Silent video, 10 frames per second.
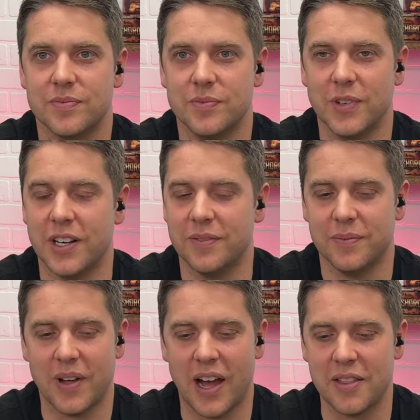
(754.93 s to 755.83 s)
Right.
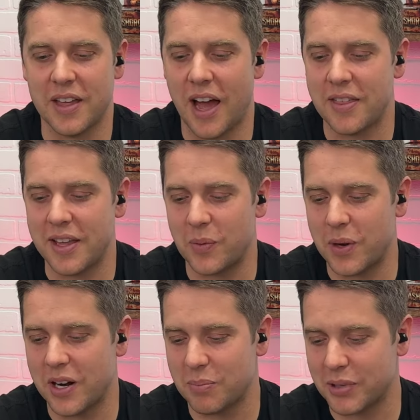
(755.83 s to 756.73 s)
So I, th- I, think
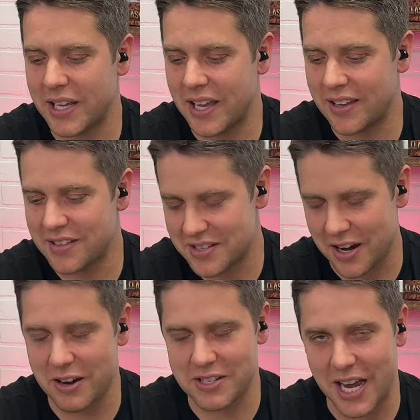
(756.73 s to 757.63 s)
we are breaking the
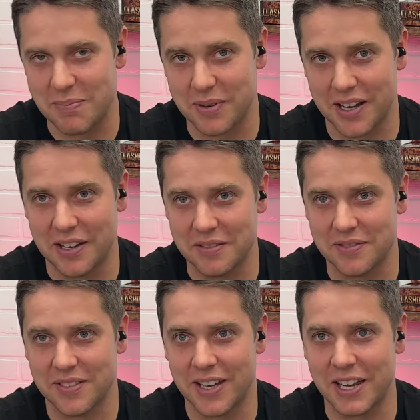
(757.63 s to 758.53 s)
stereotype
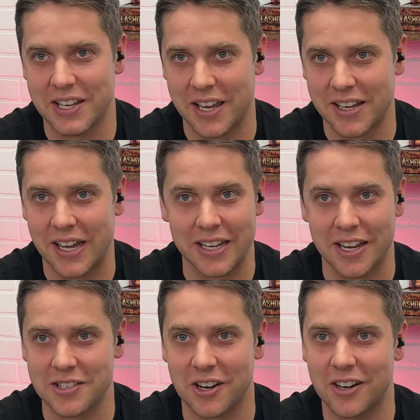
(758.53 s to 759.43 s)
of a, ki- a
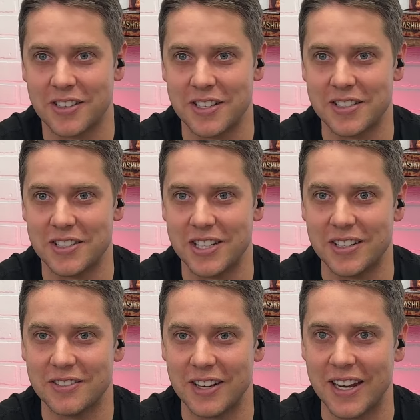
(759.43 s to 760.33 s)
Kickstarter TCG,
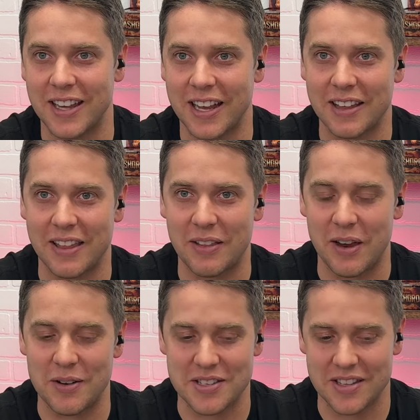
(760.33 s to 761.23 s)
right? Like there,
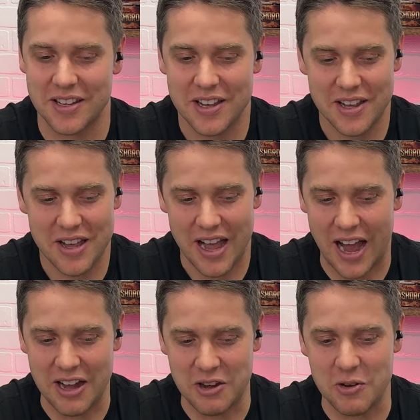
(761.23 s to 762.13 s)
there, was,
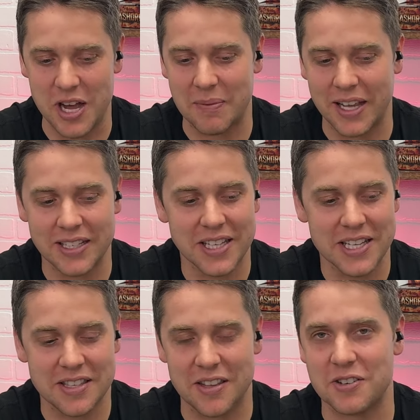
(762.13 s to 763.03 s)
I knew coming into
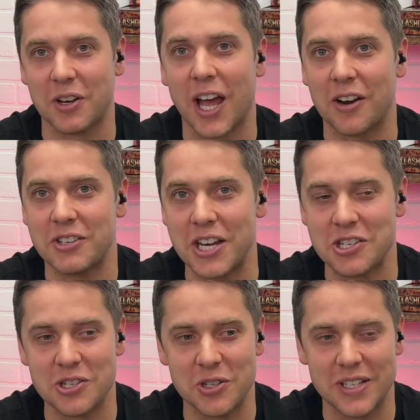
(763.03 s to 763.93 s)
this, there's a
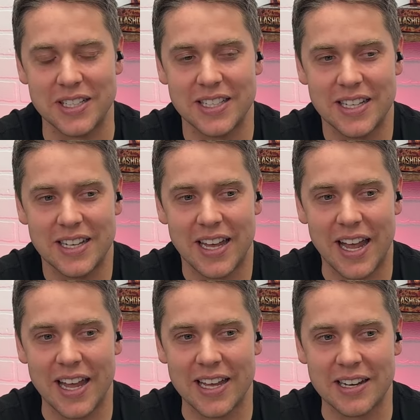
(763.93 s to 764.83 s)
connotation to it,
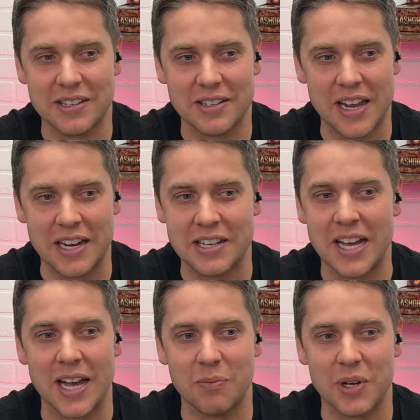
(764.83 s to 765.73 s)
and
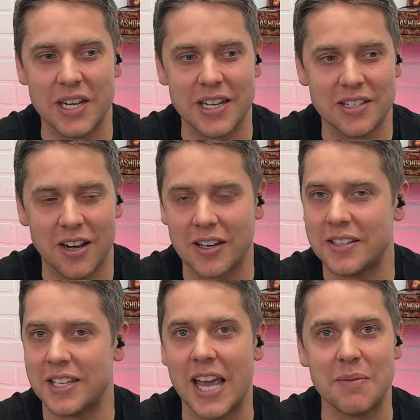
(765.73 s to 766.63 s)
anytime we talk
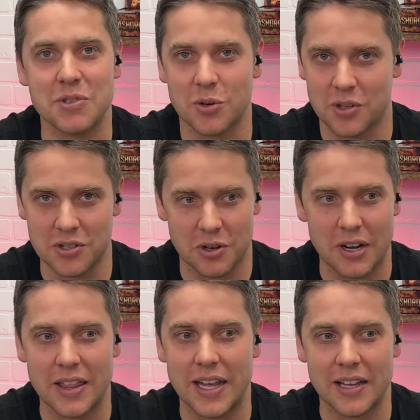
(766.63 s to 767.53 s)
to game stores or
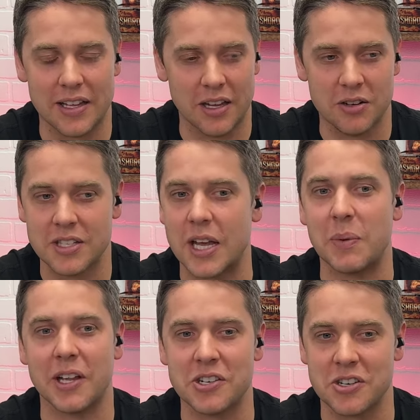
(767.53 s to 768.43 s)
anything, like, you know, saying we
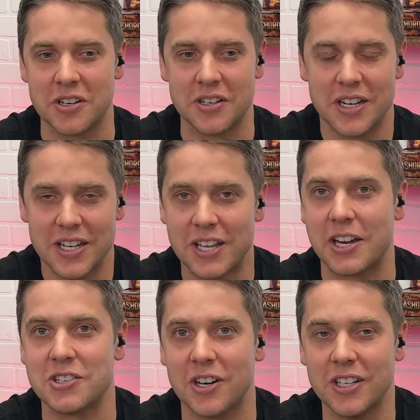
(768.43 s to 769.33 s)
launch on
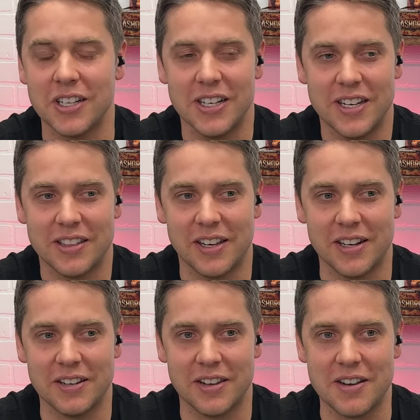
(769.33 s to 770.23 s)
Kickstarter,
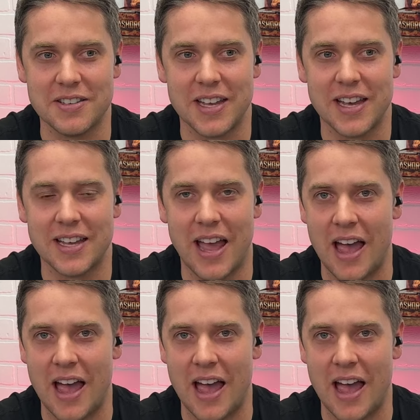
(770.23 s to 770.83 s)
there there is a